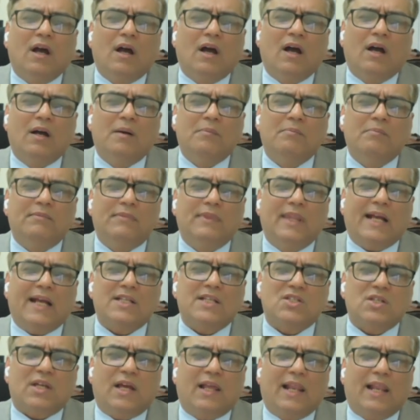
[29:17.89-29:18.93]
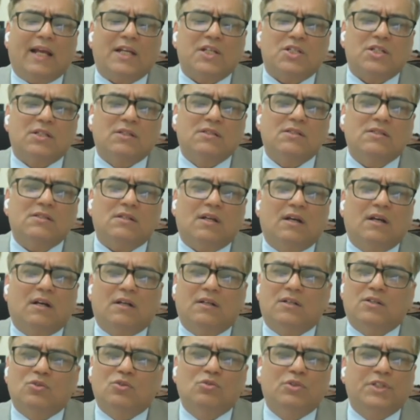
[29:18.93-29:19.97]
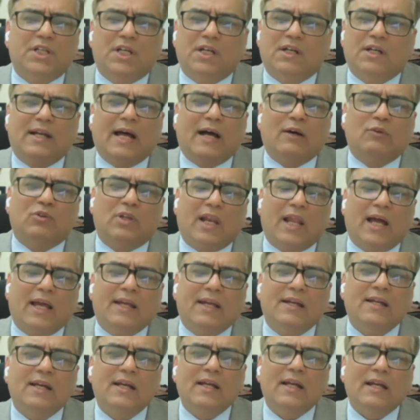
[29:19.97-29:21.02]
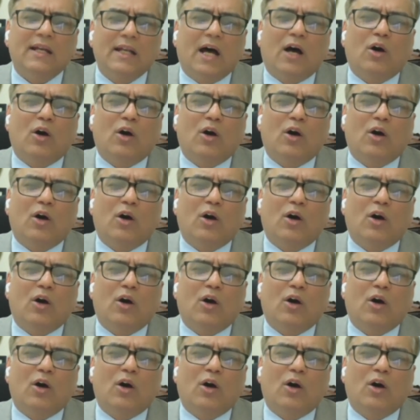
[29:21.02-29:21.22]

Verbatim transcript: um, next elections uh, two year down the line yeah.